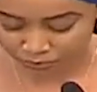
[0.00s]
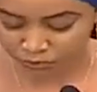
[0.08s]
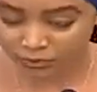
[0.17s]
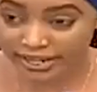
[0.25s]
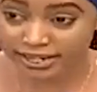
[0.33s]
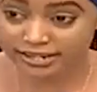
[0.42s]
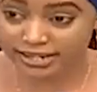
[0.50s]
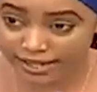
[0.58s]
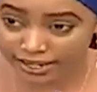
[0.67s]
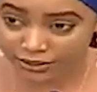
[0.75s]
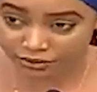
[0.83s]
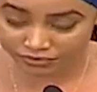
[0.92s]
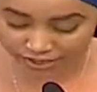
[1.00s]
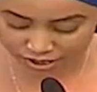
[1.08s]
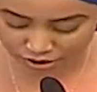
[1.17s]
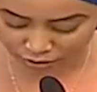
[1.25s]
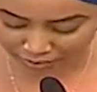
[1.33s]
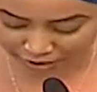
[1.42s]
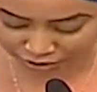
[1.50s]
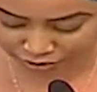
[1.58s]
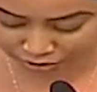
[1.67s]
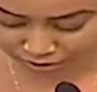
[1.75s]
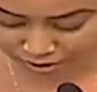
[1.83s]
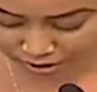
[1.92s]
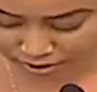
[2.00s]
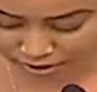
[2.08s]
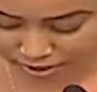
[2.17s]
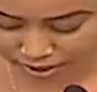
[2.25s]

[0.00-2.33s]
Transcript: We are tired of these operations.